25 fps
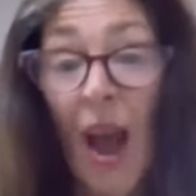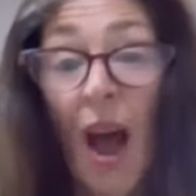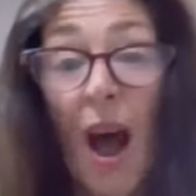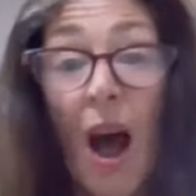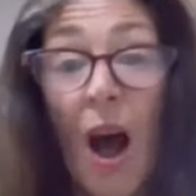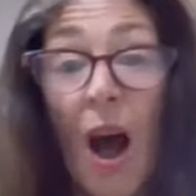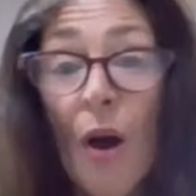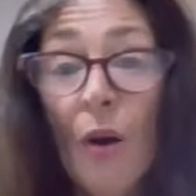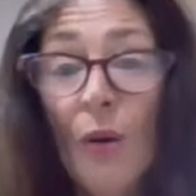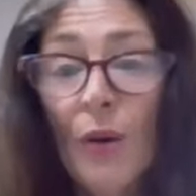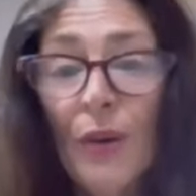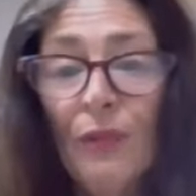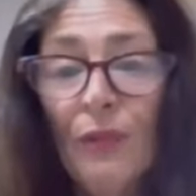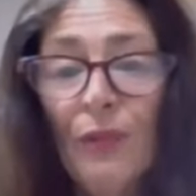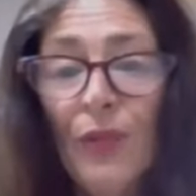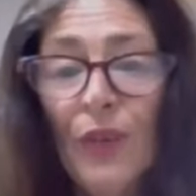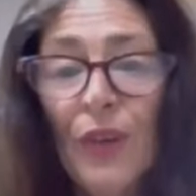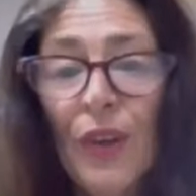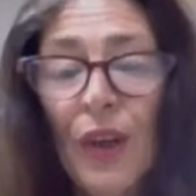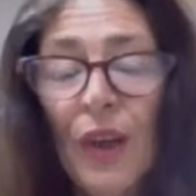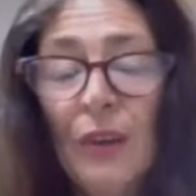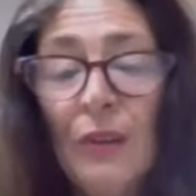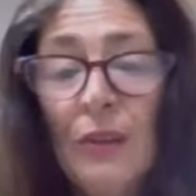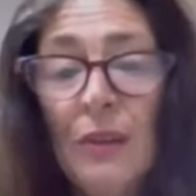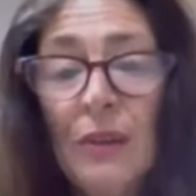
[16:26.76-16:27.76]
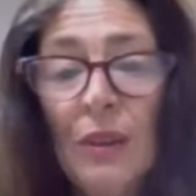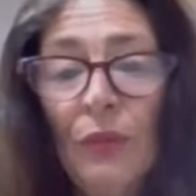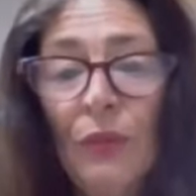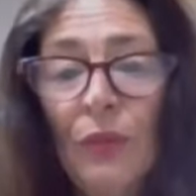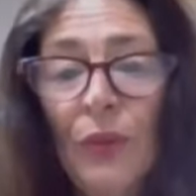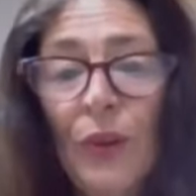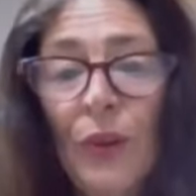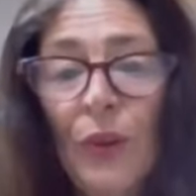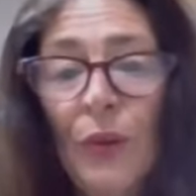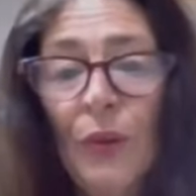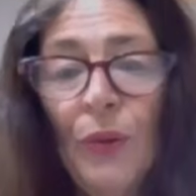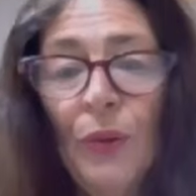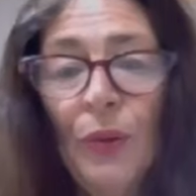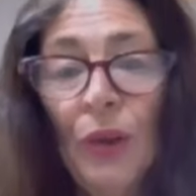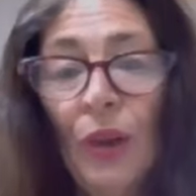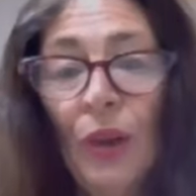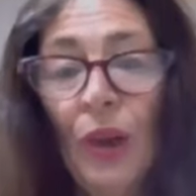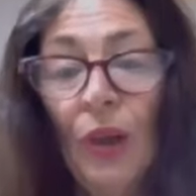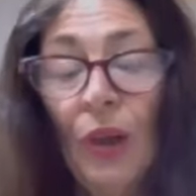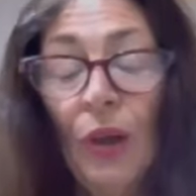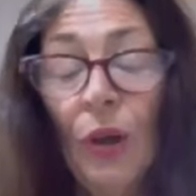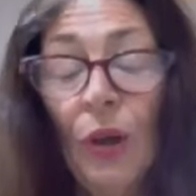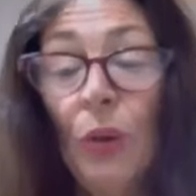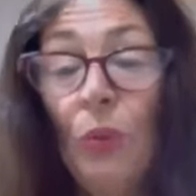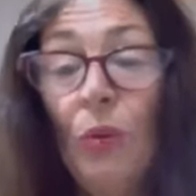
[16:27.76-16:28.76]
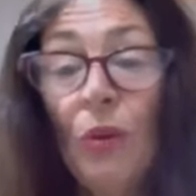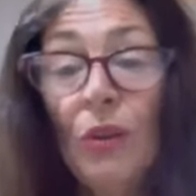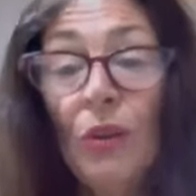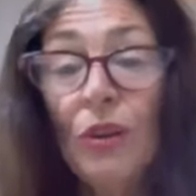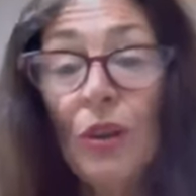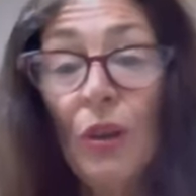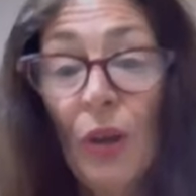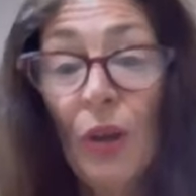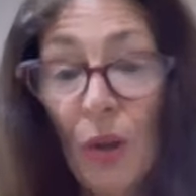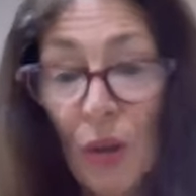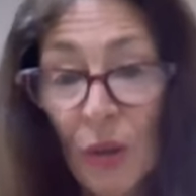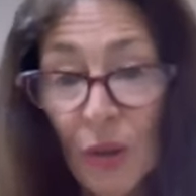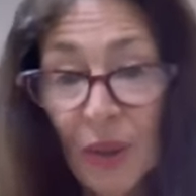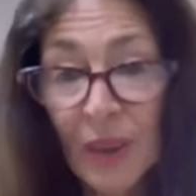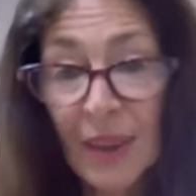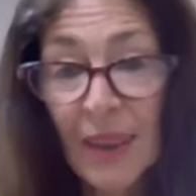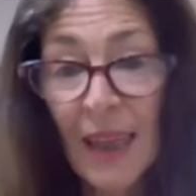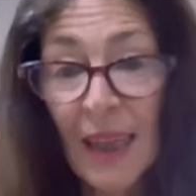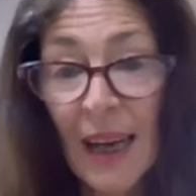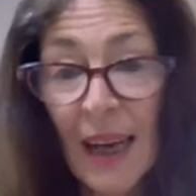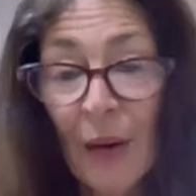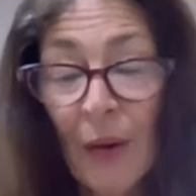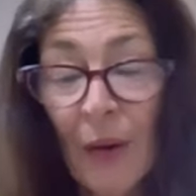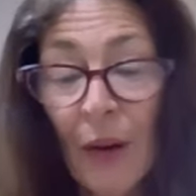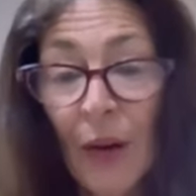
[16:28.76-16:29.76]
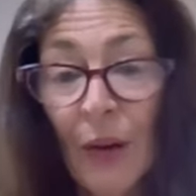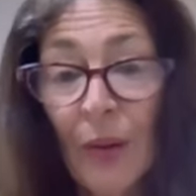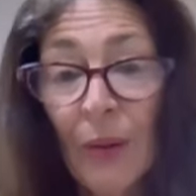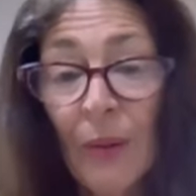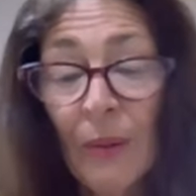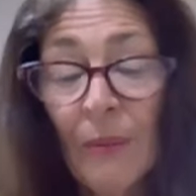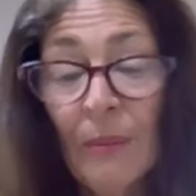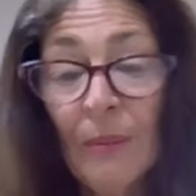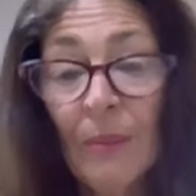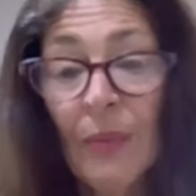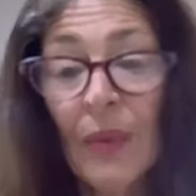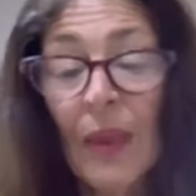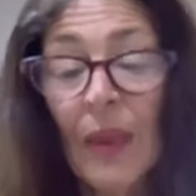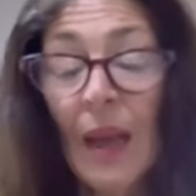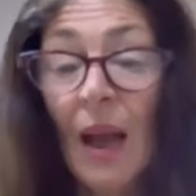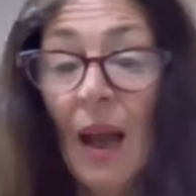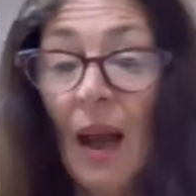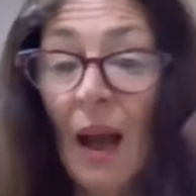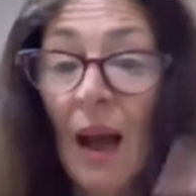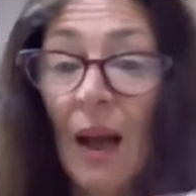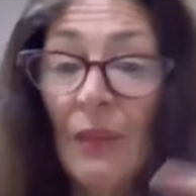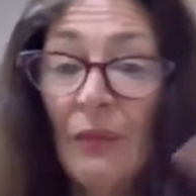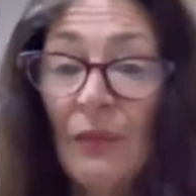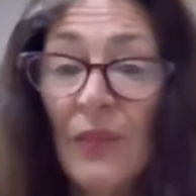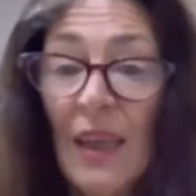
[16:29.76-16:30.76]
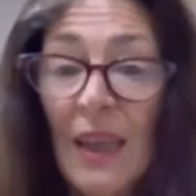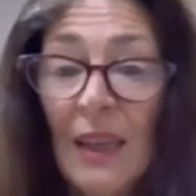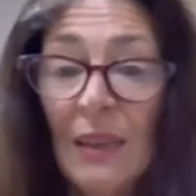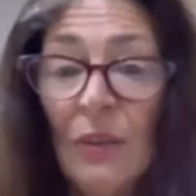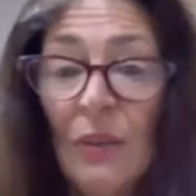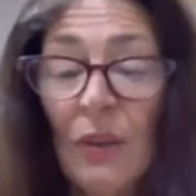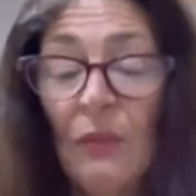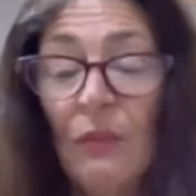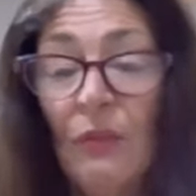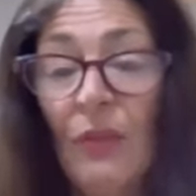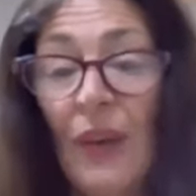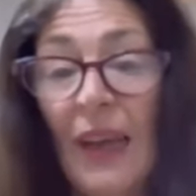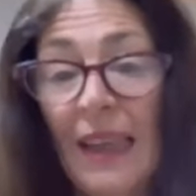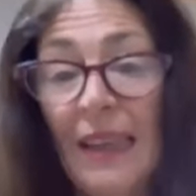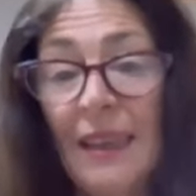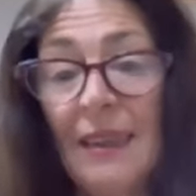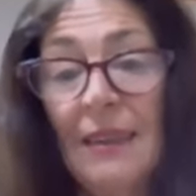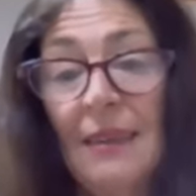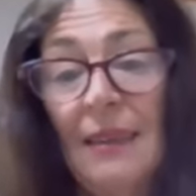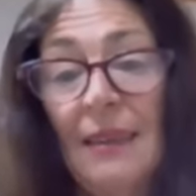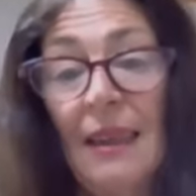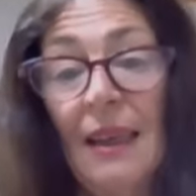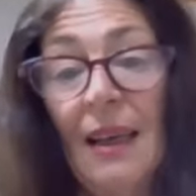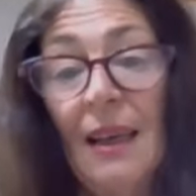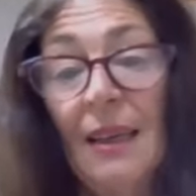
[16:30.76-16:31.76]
Oh, and for those of you who want to learn tarot, I've now got a vacancy.